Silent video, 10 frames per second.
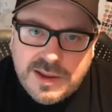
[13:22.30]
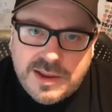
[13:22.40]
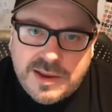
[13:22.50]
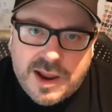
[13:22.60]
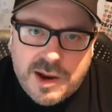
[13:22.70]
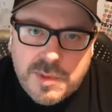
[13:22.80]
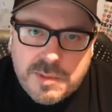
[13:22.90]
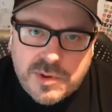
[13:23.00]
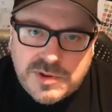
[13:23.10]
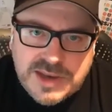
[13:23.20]
And I
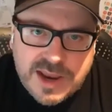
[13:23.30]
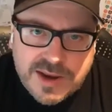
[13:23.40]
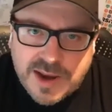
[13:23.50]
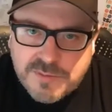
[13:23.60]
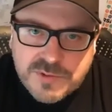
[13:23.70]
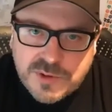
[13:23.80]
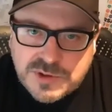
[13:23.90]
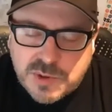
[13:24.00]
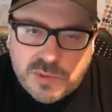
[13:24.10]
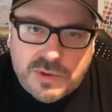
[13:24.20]
remember staying after
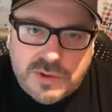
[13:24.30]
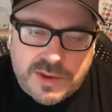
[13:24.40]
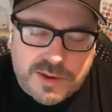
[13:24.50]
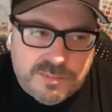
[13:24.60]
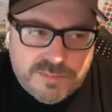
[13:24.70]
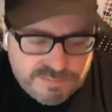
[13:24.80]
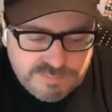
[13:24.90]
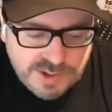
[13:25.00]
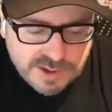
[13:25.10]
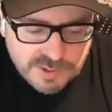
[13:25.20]
school and,
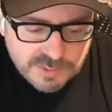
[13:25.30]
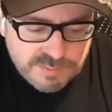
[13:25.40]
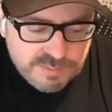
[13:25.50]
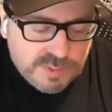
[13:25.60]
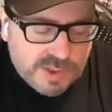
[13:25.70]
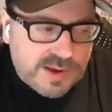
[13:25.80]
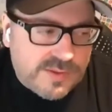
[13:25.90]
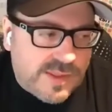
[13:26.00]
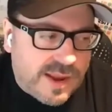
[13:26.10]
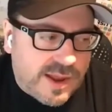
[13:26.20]

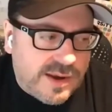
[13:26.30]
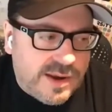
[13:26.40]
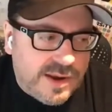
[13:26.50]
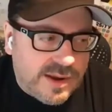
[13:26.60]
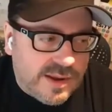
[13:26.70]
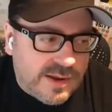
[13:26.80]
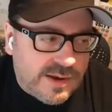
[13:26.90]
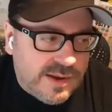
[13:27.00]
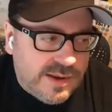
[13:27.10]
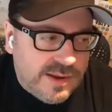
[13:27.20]
playing that.
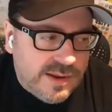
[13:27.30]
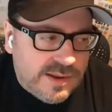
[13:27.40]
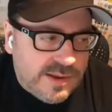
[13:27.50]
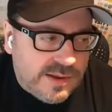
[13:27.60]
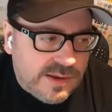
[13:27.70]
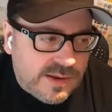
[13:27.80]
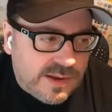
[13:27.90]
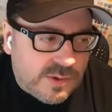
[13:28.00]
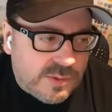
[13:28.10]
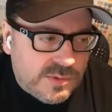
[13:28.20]
And,
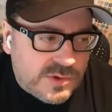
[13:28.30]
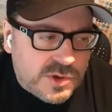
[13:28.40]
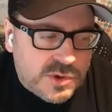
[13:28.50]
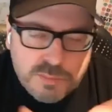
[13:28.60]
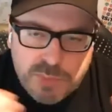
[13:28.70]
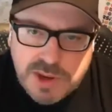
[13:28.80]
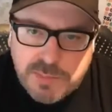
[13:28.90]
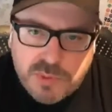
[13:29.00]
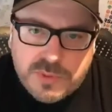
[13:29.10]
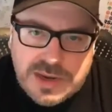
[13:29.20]
soon
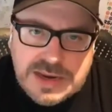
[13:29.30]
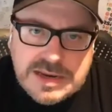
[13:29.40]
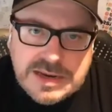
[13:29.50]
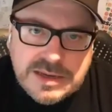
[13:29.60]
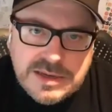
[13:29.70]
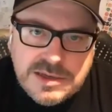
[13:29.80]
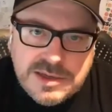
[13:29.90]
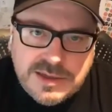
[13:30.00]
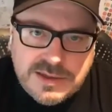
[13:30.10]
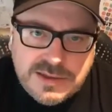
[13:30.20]
people needed
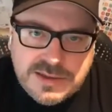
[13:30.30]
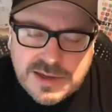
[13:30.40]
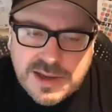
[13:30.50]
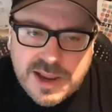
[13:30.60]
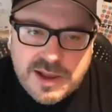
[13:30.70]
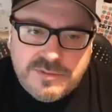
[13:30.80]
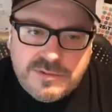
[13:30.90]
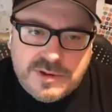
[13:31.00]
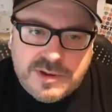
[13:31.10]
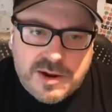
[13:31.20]
to
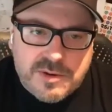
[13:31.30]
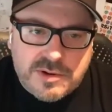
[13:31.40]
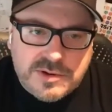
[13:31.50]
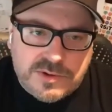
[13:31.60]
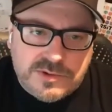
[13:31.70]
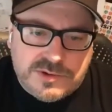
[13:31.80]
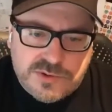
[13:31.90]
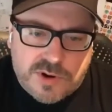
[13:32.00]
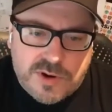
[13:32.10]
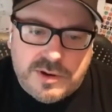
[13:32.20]
have characters
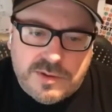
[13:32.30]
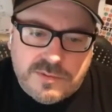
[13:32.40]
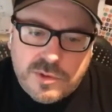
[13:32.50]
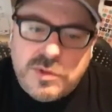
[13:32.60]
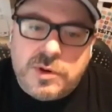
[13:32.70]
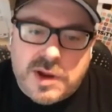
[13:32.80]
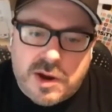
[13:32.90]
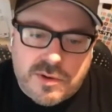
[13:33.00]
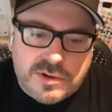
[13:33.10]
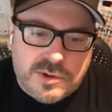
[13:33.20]
drawn of who their
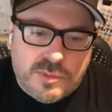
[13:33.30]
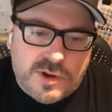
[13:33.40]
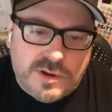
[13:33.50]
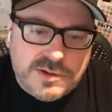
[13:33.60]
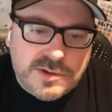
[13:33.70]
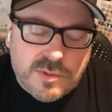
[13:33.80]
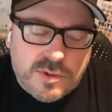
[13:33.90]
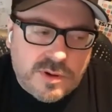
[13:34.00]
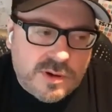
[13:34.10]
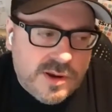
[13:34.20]
character was, or